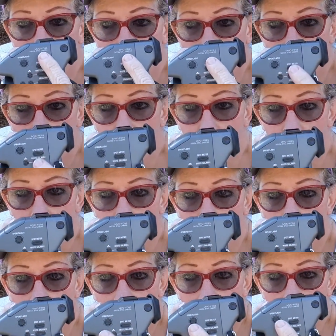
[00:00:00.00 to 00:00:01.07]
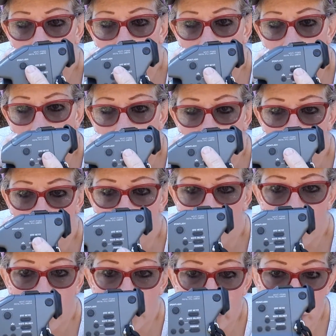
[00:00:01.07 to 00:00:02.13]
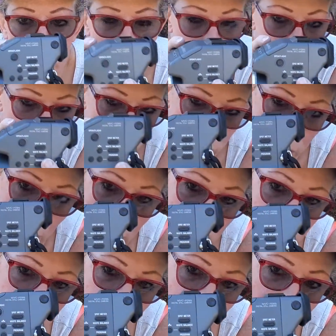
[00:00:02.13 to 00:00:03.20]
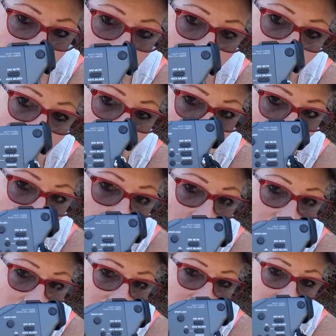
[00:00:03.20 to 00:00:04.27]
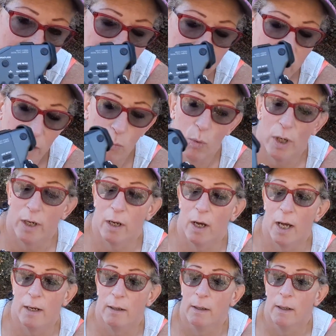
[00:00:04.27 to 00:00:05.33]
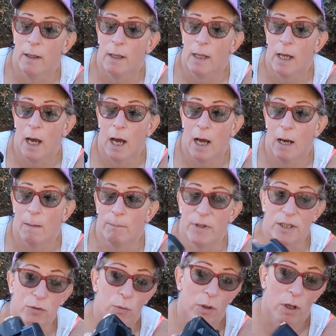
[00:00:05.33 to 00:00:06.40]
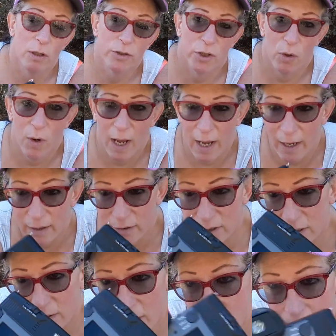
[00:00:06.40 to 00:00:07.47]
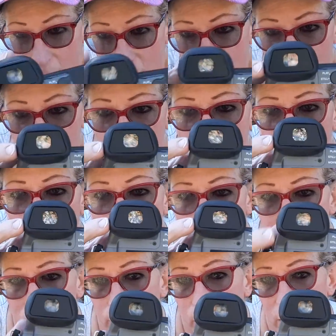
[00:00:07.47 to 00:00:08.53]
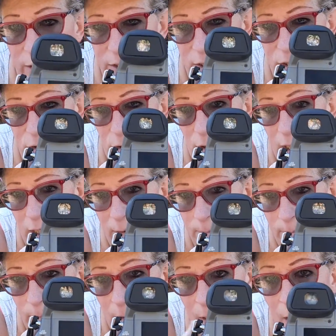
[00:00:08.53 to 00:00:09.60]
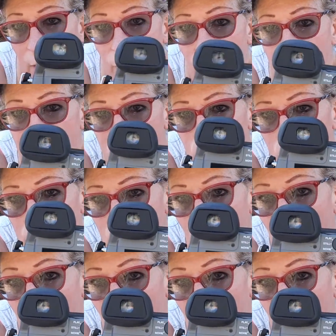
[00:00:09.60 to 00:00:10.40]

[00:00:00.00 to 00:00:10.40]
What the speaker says: all your ability to change your shutter speed, your white balance and whatnot. This one also has the viewfinder plus the screen. This one